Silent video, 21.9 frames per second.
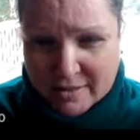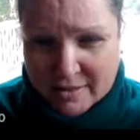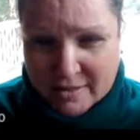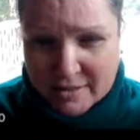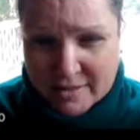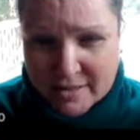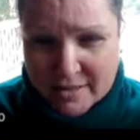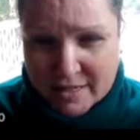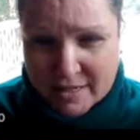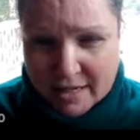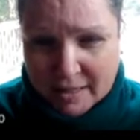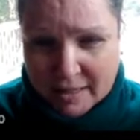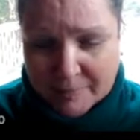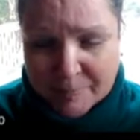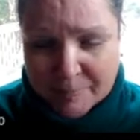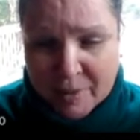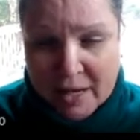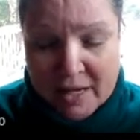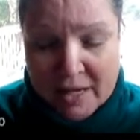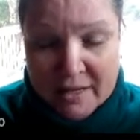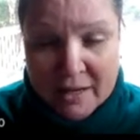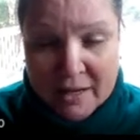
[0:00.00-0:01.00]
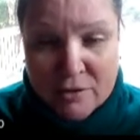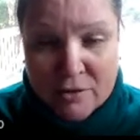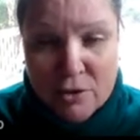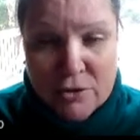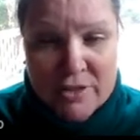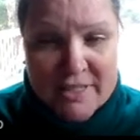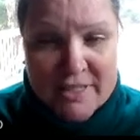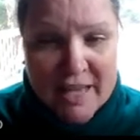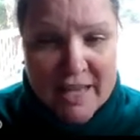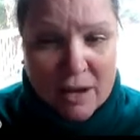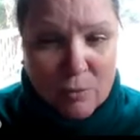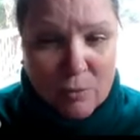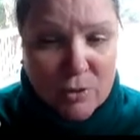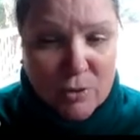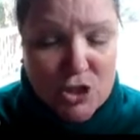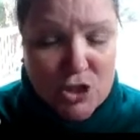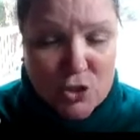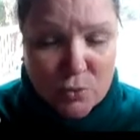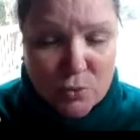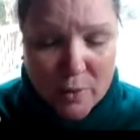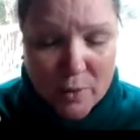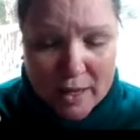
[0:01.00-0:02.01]
is 8. Now notice how we're
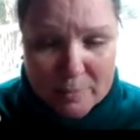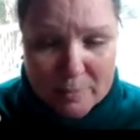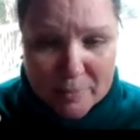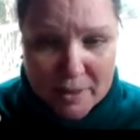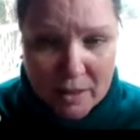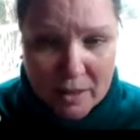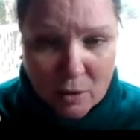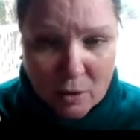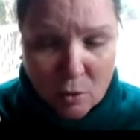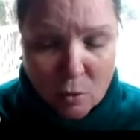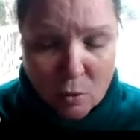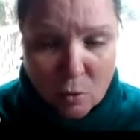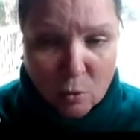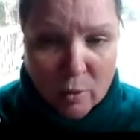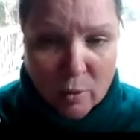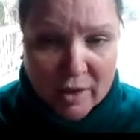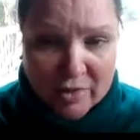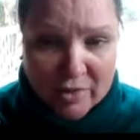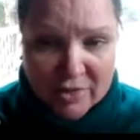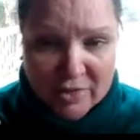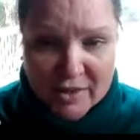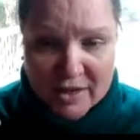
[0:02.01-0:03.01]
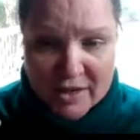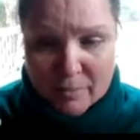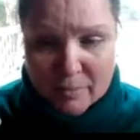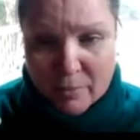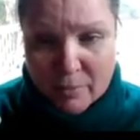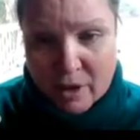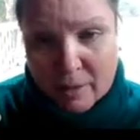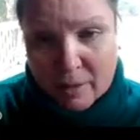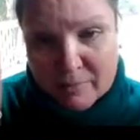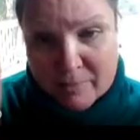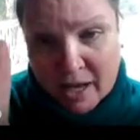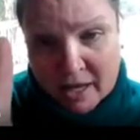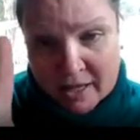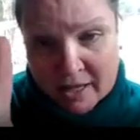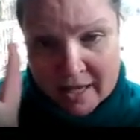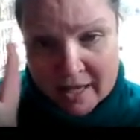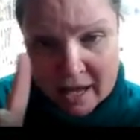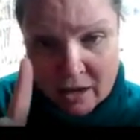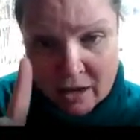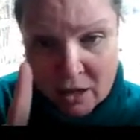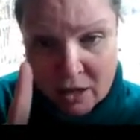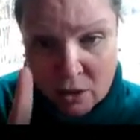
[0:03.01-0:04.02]
swiping with the number. I'm not
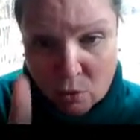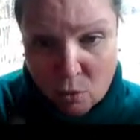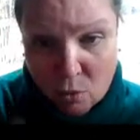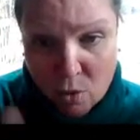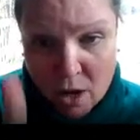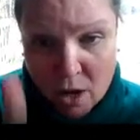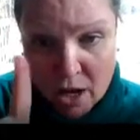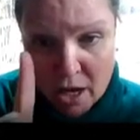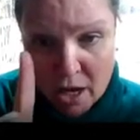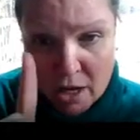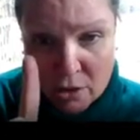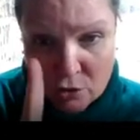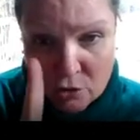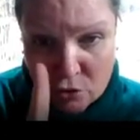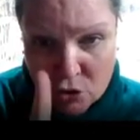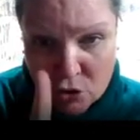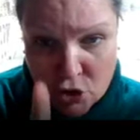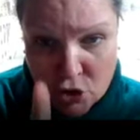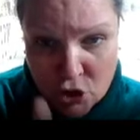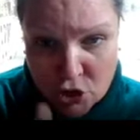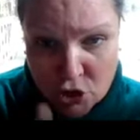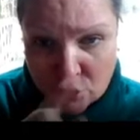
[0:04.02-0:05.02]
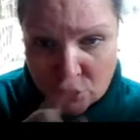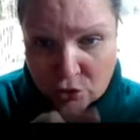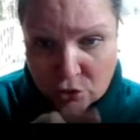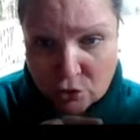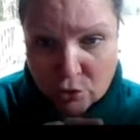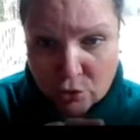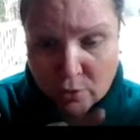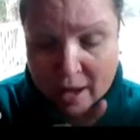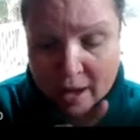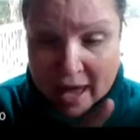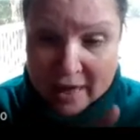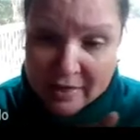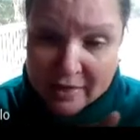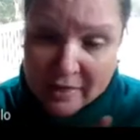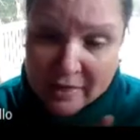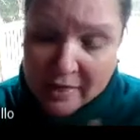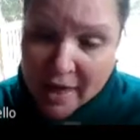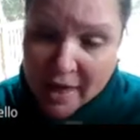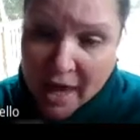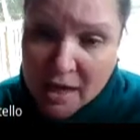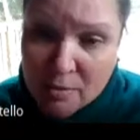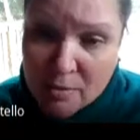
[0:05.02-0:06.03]
counting 1, 2, and
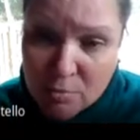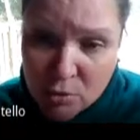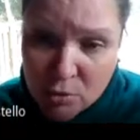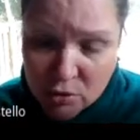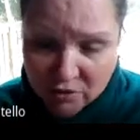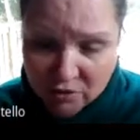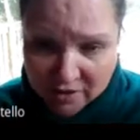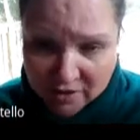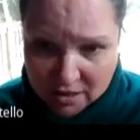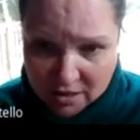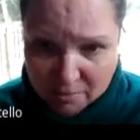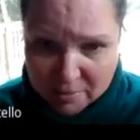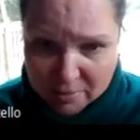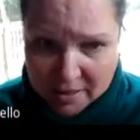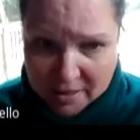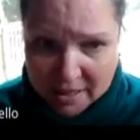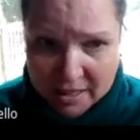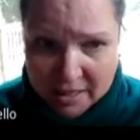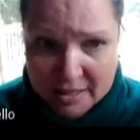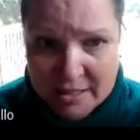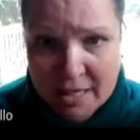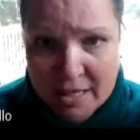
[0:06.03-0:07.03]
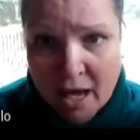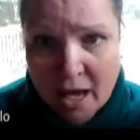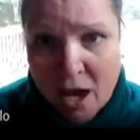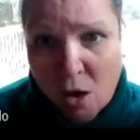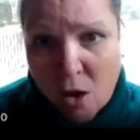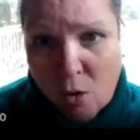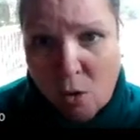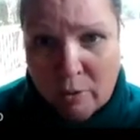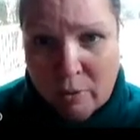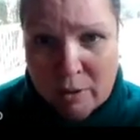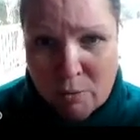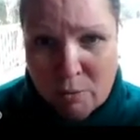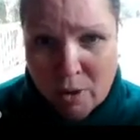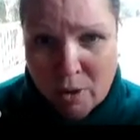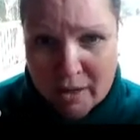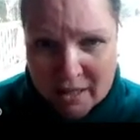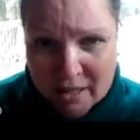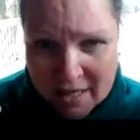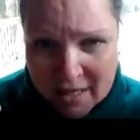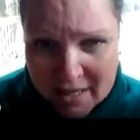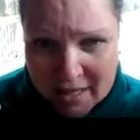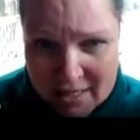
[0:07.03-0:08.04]
then moving the beads. We want
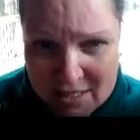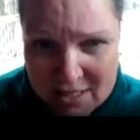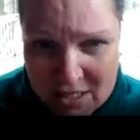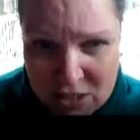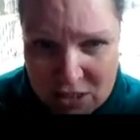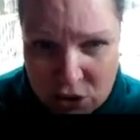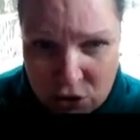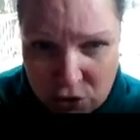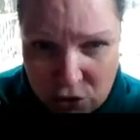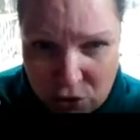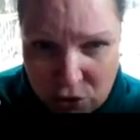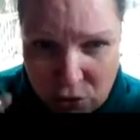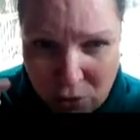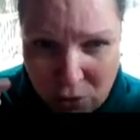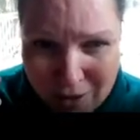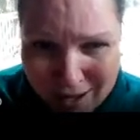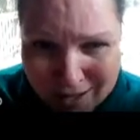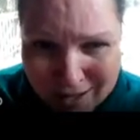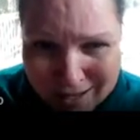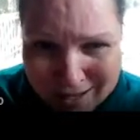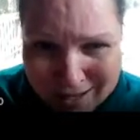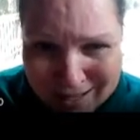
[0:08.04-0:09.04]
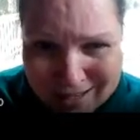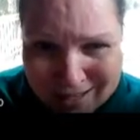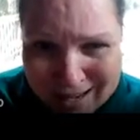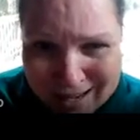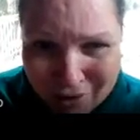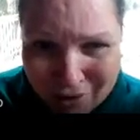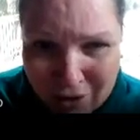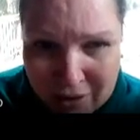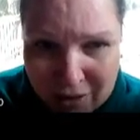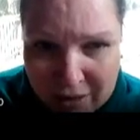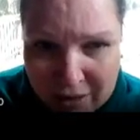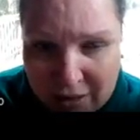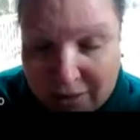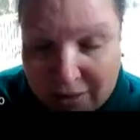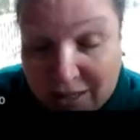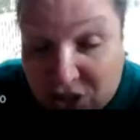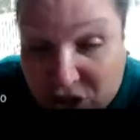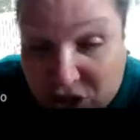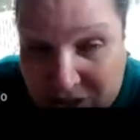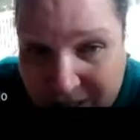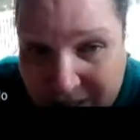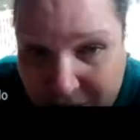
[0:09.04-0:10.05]
kids to inherently,
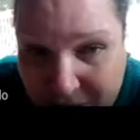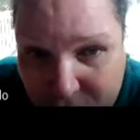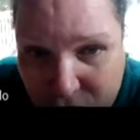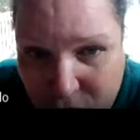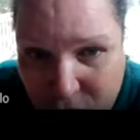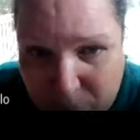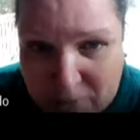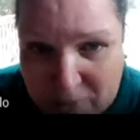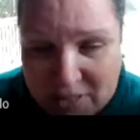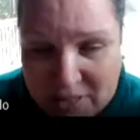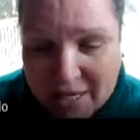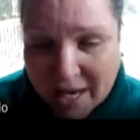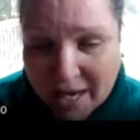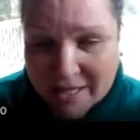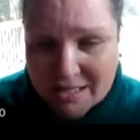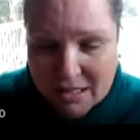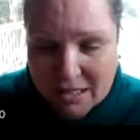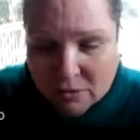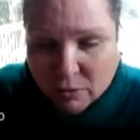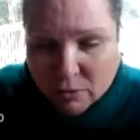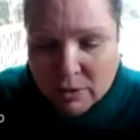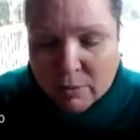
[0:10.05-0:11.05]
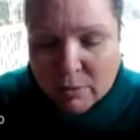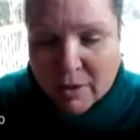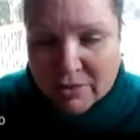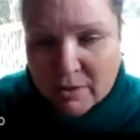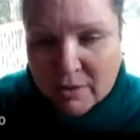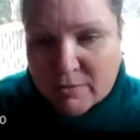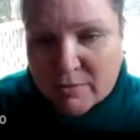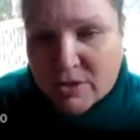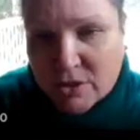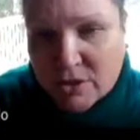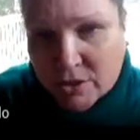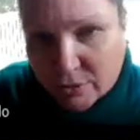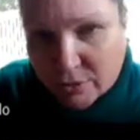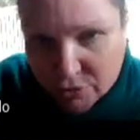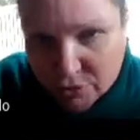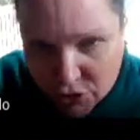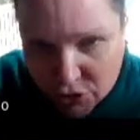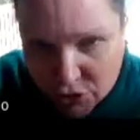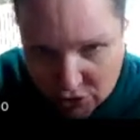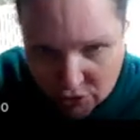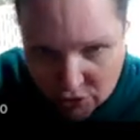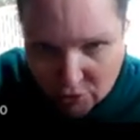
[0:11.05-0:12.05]
just like supatizing, we want them to know
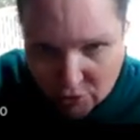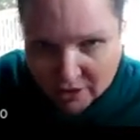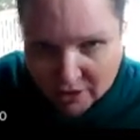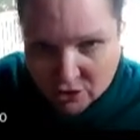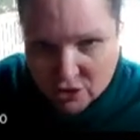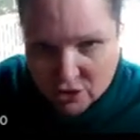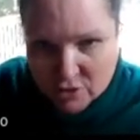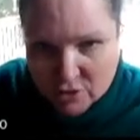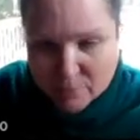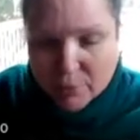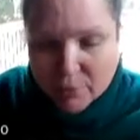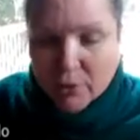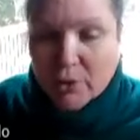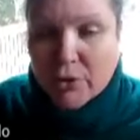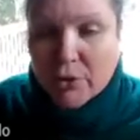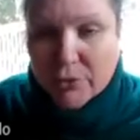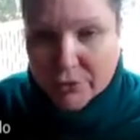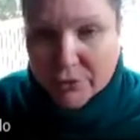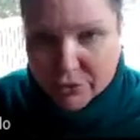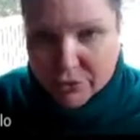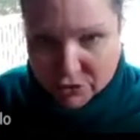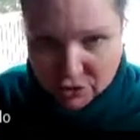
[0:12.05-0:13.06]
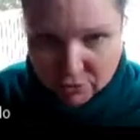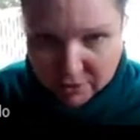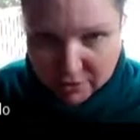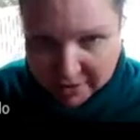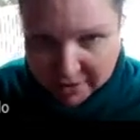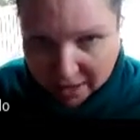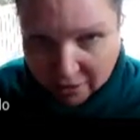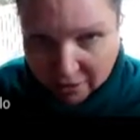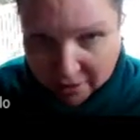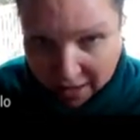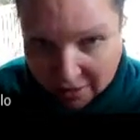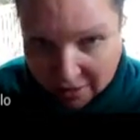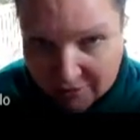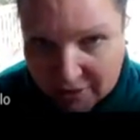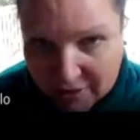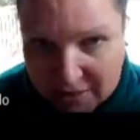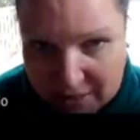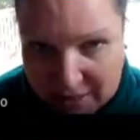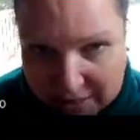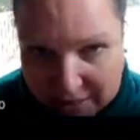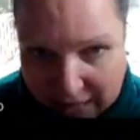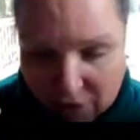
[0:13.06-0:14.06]
2 and just pull the 2 without having to
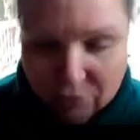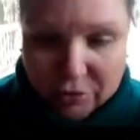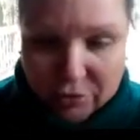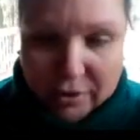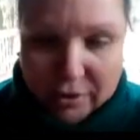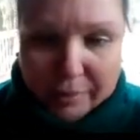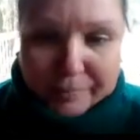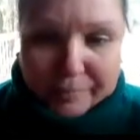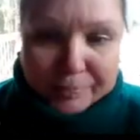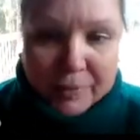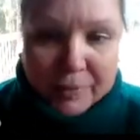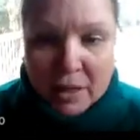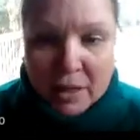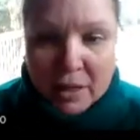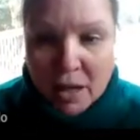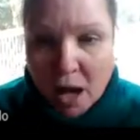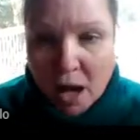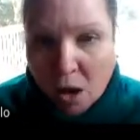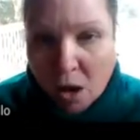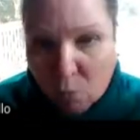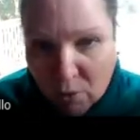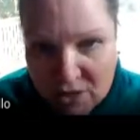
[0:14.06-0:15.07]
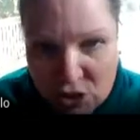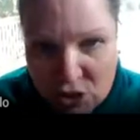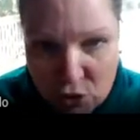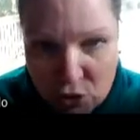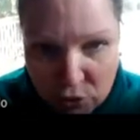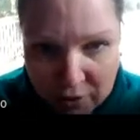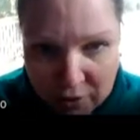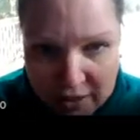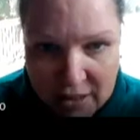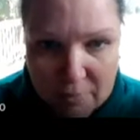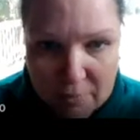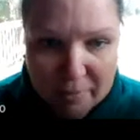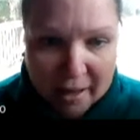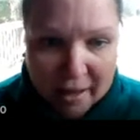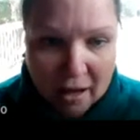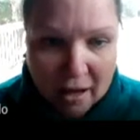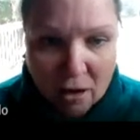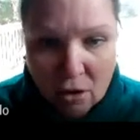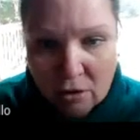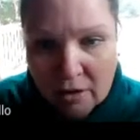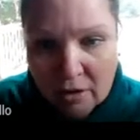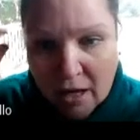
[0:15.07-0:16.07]
count them. What's great
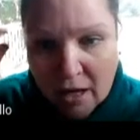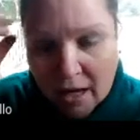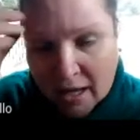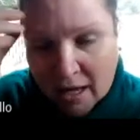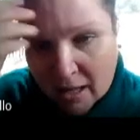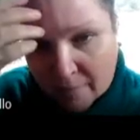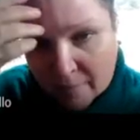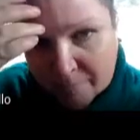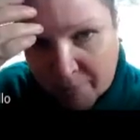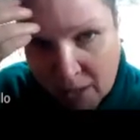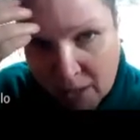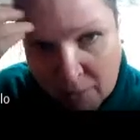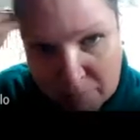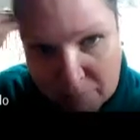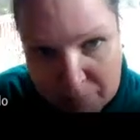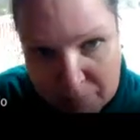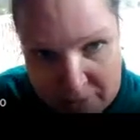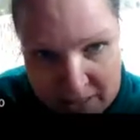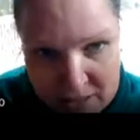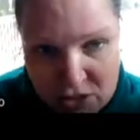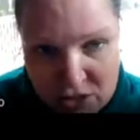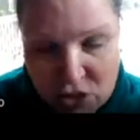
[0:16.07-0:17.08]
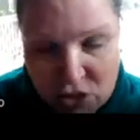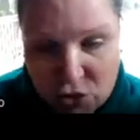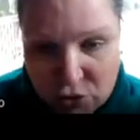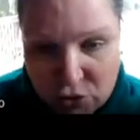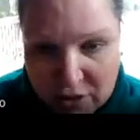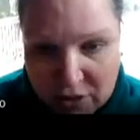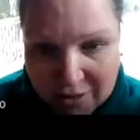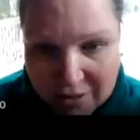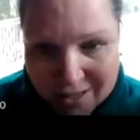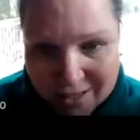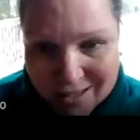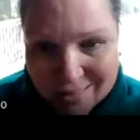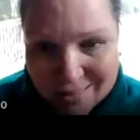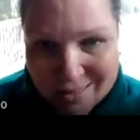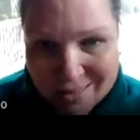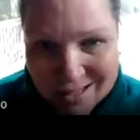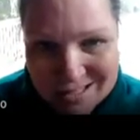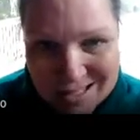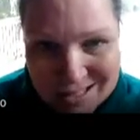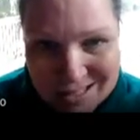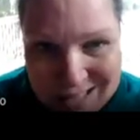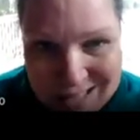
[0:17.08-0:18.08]
about a bead string like this,
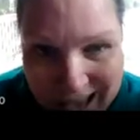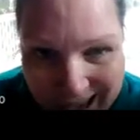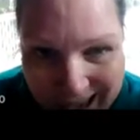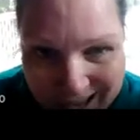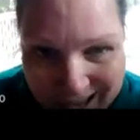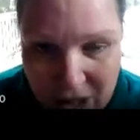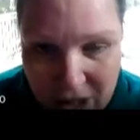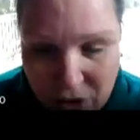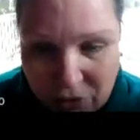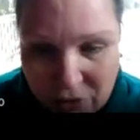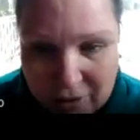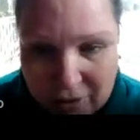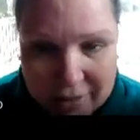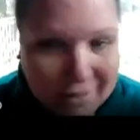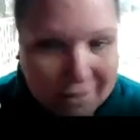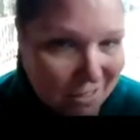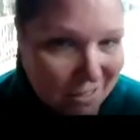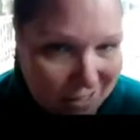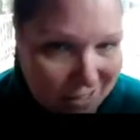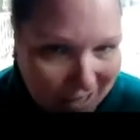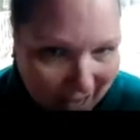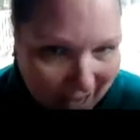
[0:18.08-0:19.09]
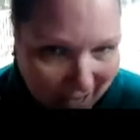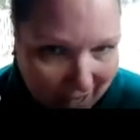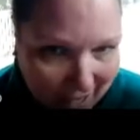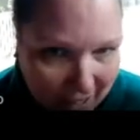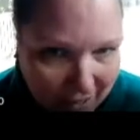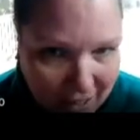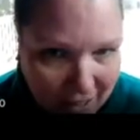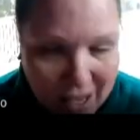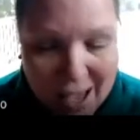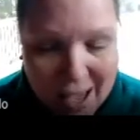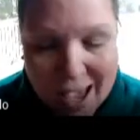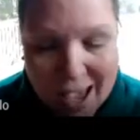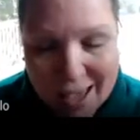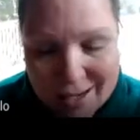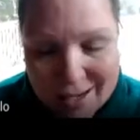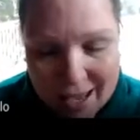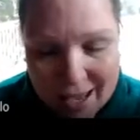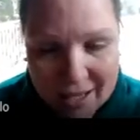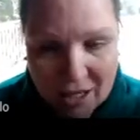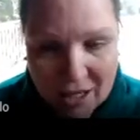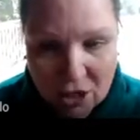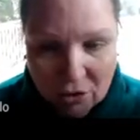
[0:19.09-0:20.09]
it's anchoring to 10 and
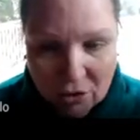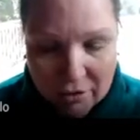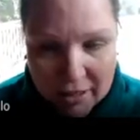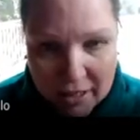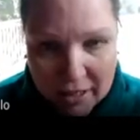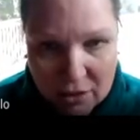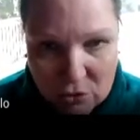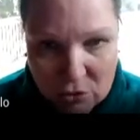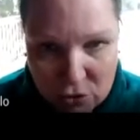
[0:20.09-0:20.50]
anchoring